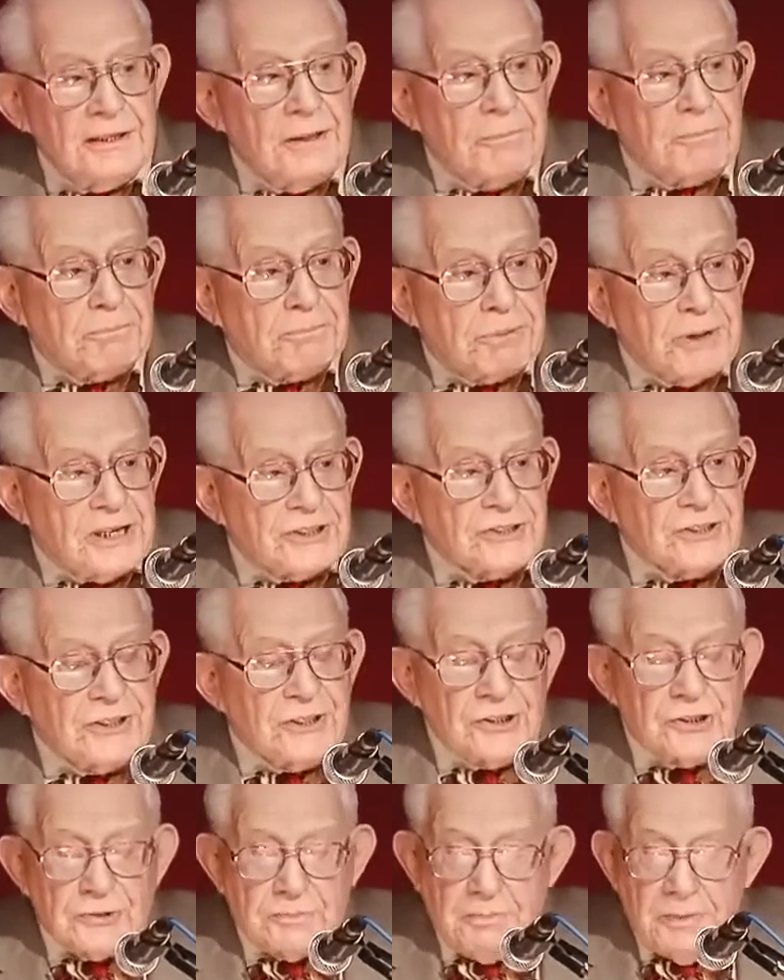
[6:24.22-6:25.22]
The
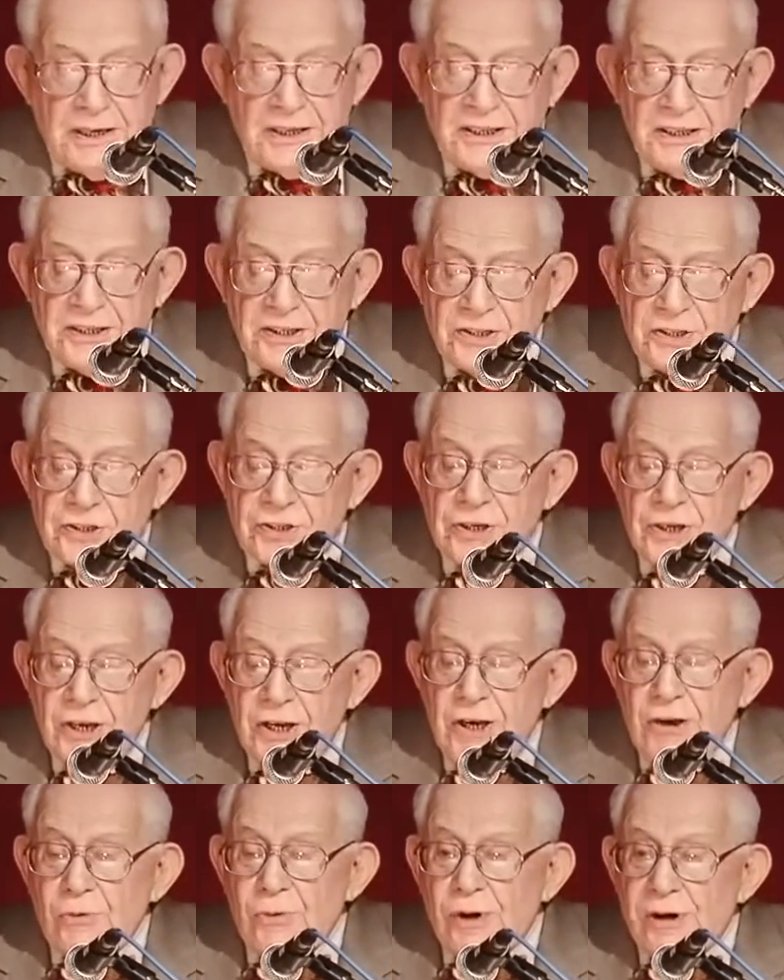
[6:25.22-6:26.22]
president's minions
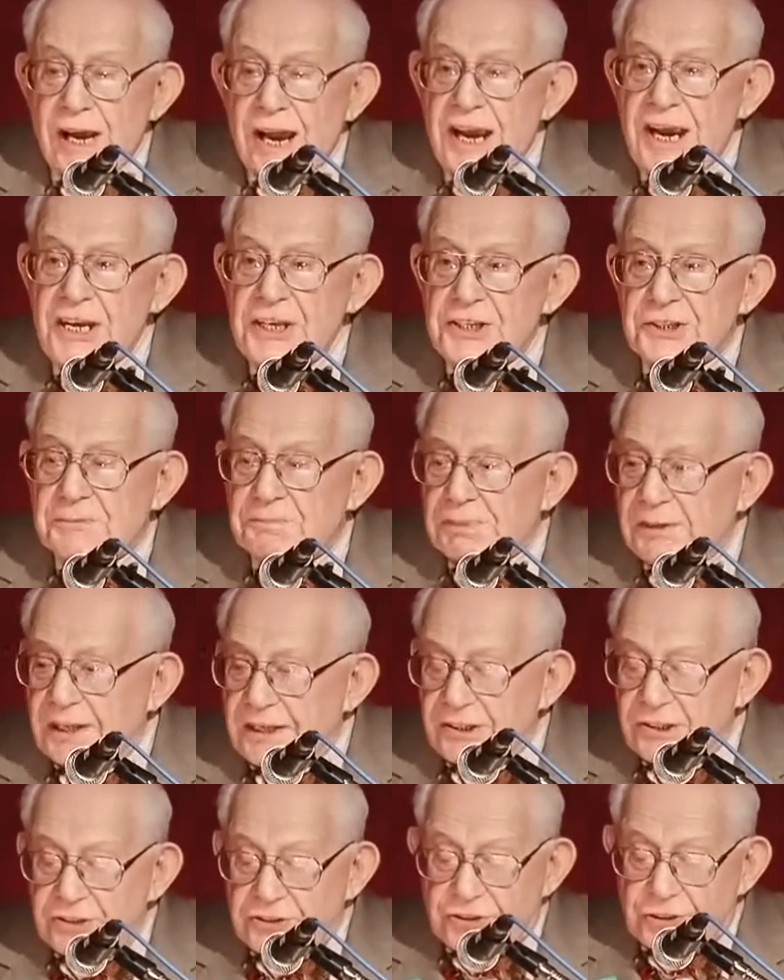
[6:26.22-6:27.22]
were ace
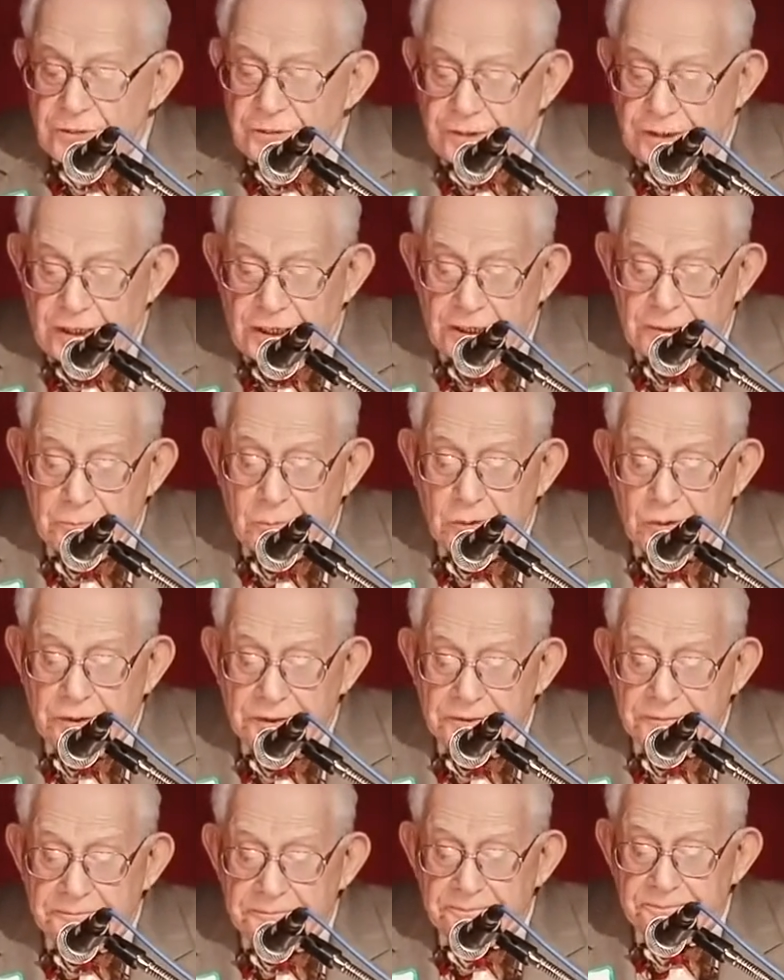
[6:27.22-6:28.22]
players of hardball.